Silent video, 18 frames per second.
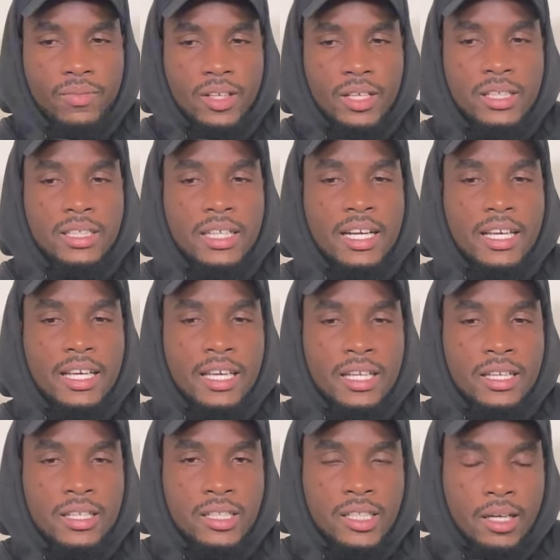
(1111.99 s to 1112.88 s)
Isaac
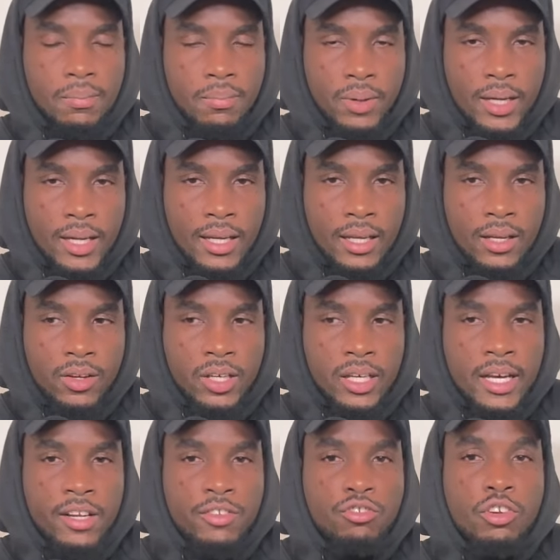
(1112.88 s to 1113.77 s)
Hayden is a player that you know
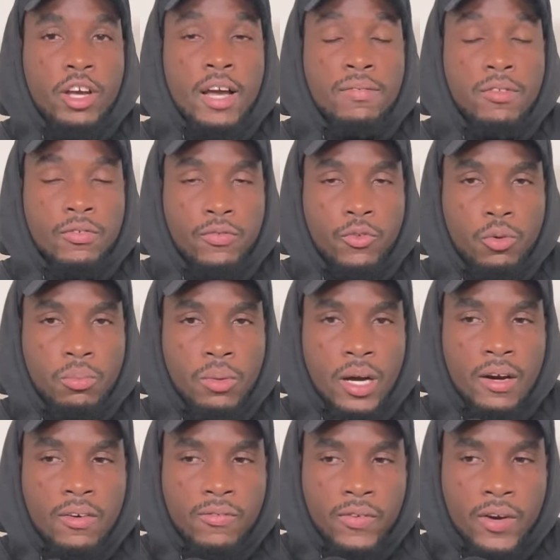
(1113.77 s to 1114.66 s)
can drive the
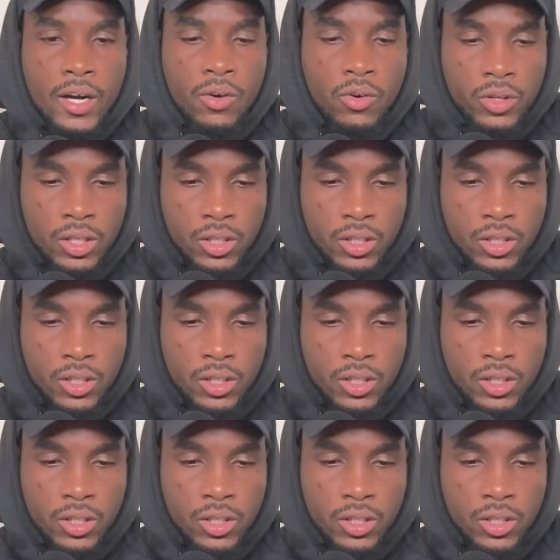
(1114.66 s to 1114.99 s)
football forward,